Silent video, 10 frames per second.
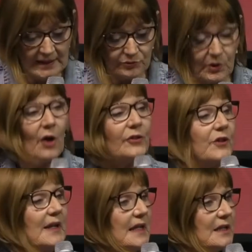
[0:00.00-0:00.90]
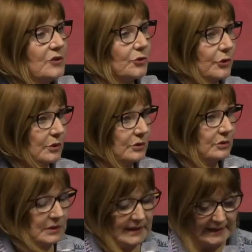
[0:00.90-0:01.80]
Wrath is
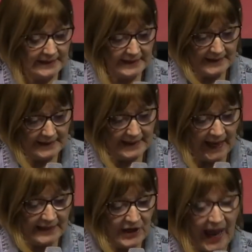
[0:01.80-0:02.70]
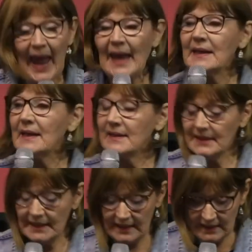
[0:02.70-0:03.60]
cruel, and anger
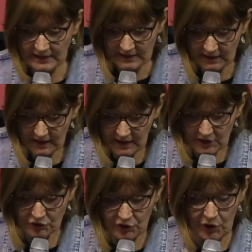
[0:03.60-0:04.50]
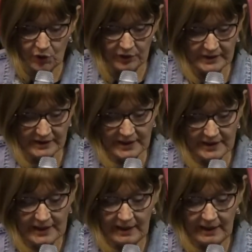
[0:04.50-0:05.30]
is torrent,